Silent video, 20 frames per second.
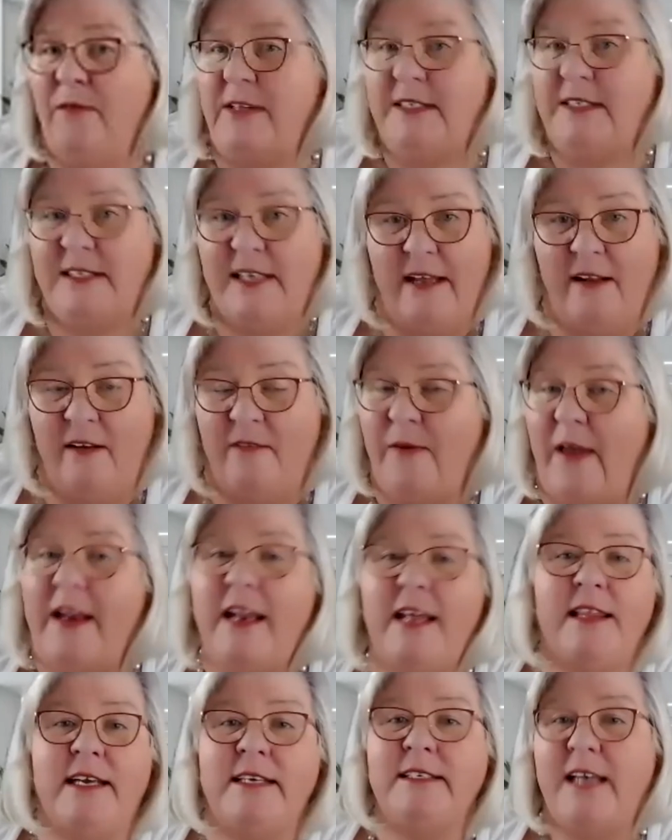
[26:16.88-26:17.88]
if
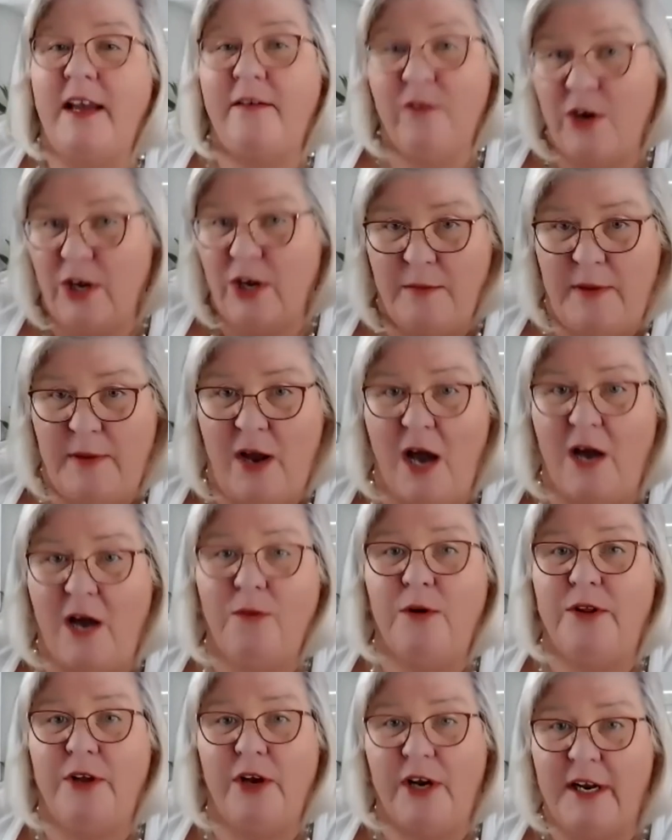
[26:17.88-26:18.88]
anything's ever going to be
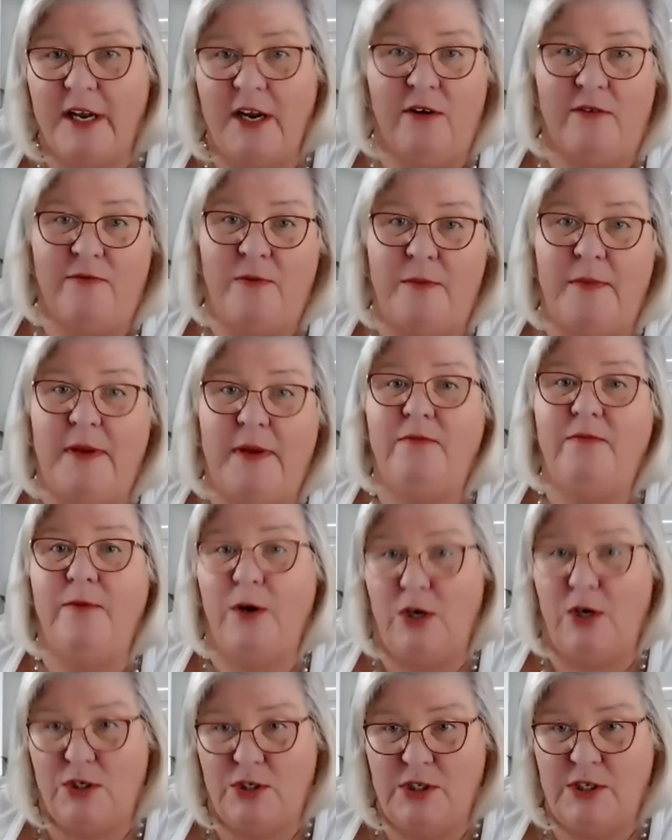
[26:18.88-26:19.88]
awkward, they're going to hear it from me
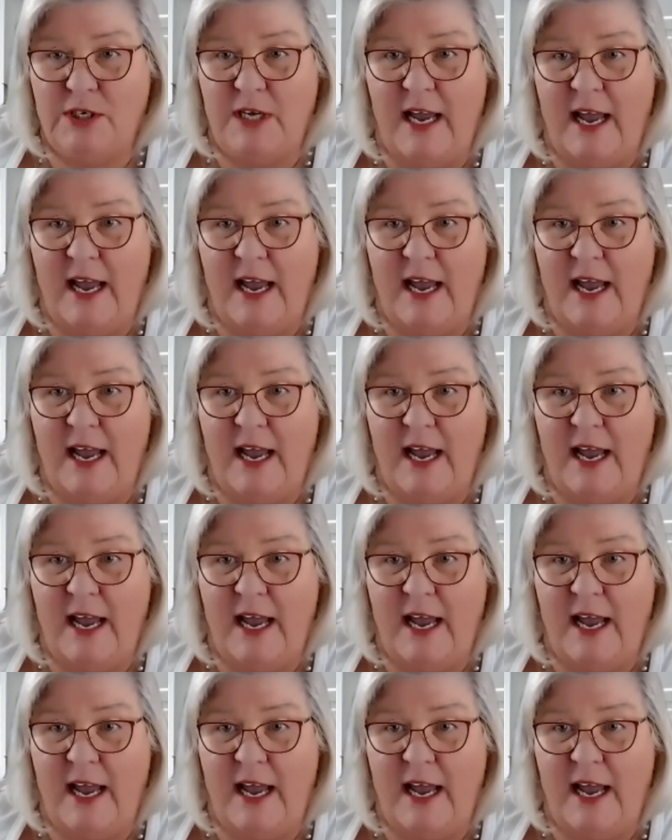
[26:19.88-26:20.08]
first.